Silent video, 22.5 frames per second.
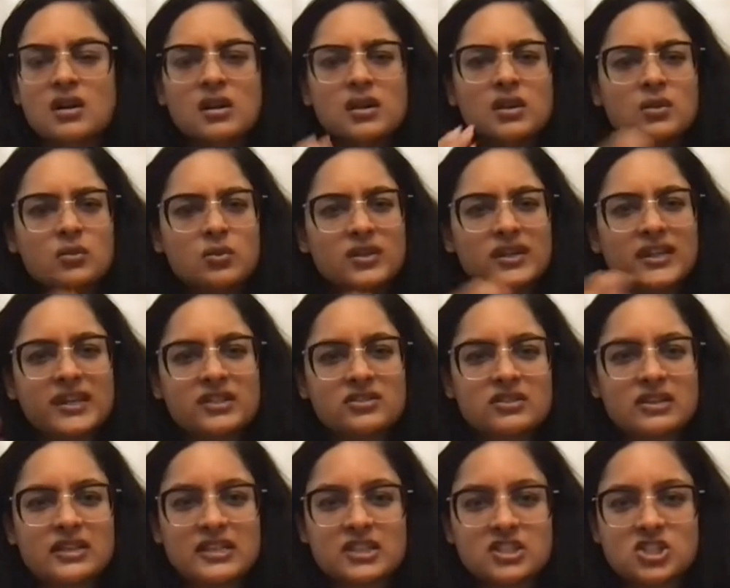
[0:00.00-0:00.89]
You would get
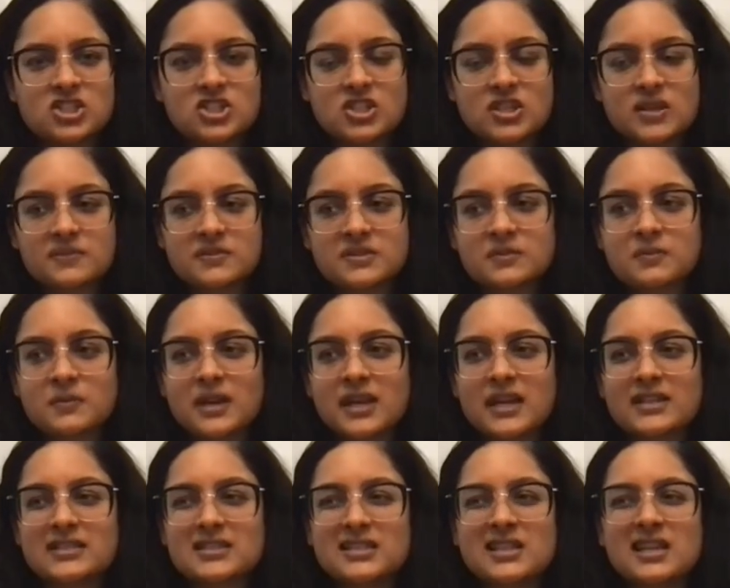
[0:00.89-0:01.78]
relationship
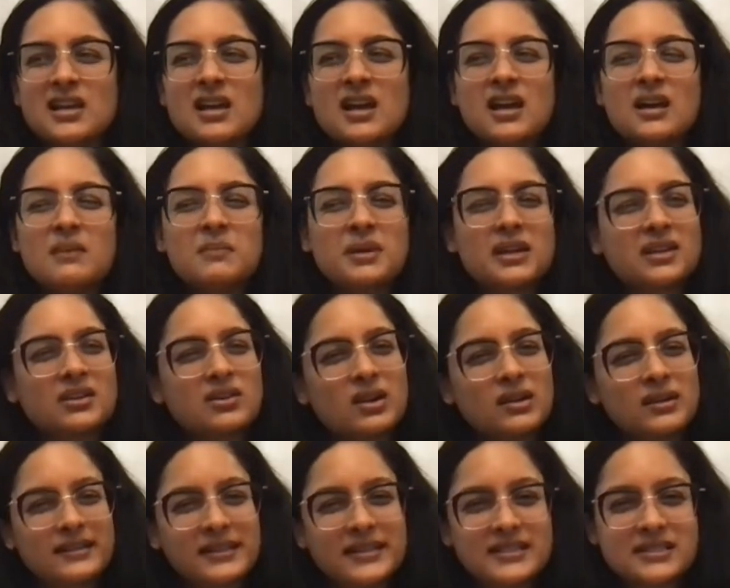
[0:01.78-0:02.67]
spreads, but
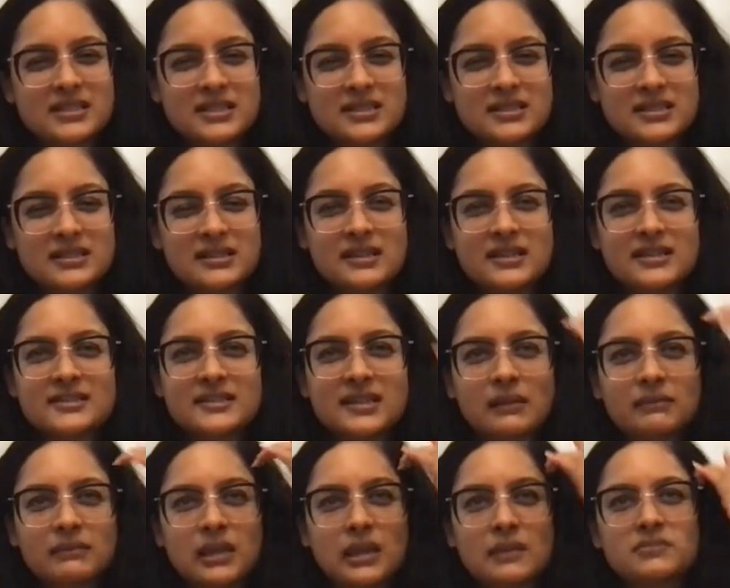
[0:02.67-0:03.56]
not necessarily.
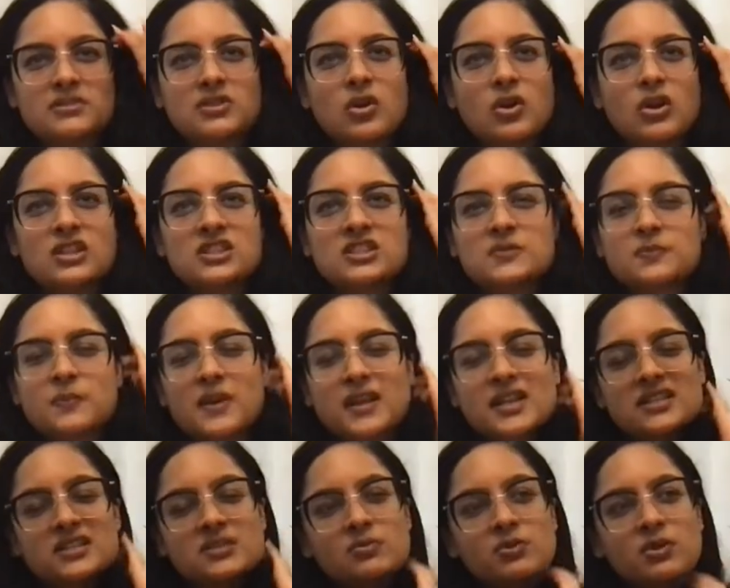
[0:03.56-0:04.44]
Sometimes all
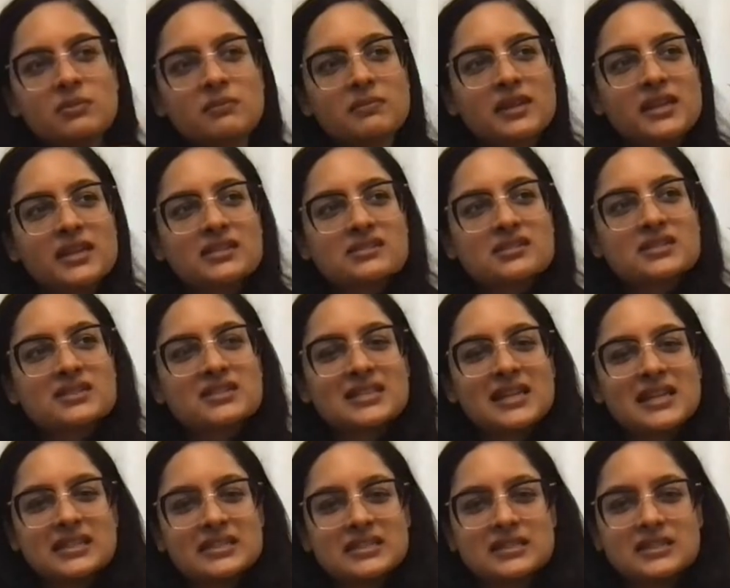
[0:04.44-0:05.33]
spreads would make
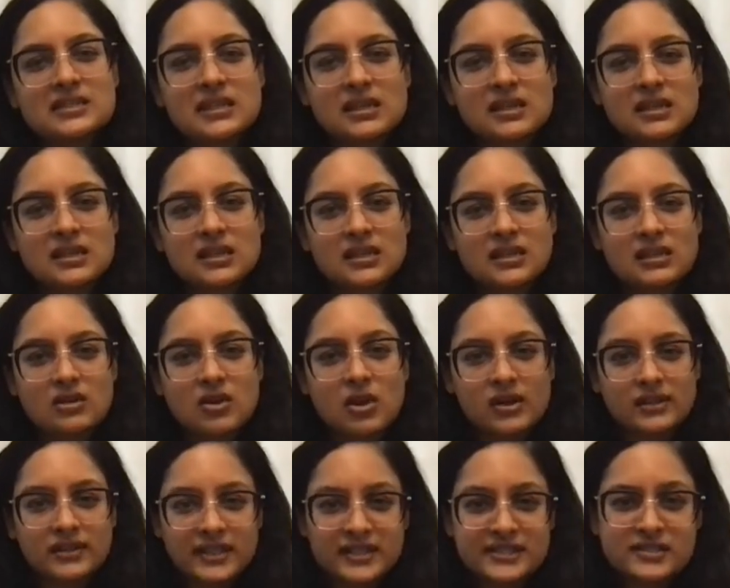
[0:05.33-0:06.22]
sense in
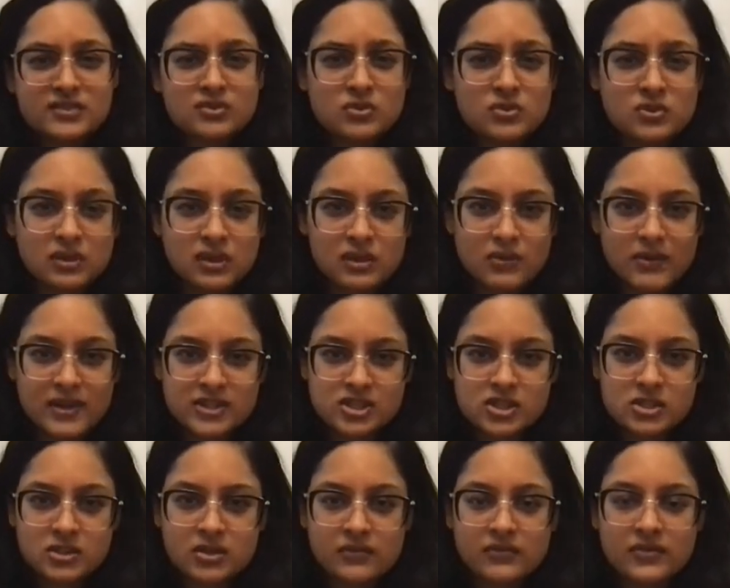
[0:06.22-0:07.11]
context to the
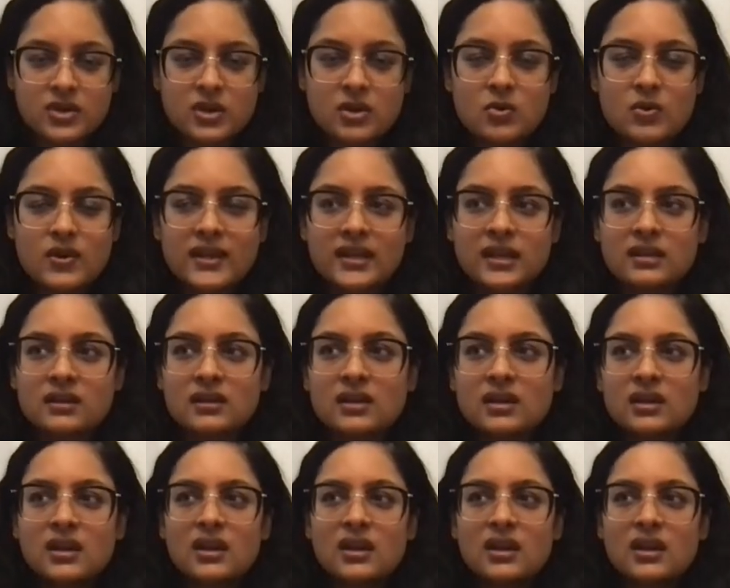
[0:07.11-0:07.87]
question of your querent.